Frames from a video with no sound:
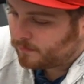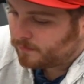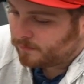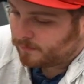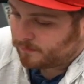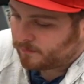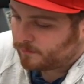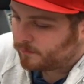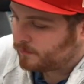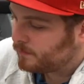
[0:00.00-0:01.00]

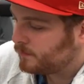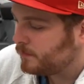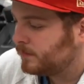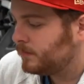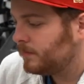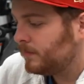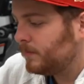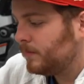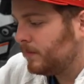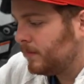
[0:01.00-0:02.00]

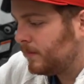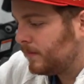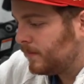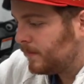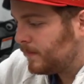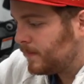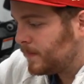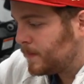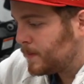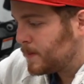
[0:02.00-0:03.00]

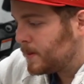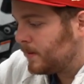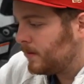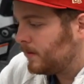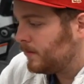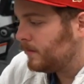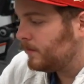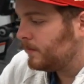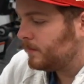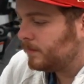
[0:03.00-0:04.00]

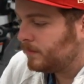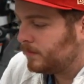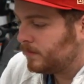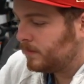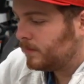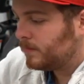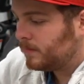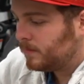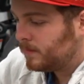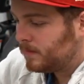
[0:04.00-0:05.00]

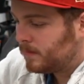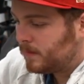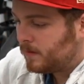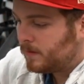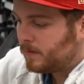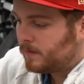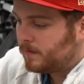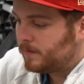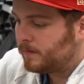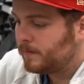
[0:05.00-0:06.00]

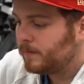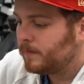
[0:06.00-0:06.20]
This person isn't speaking.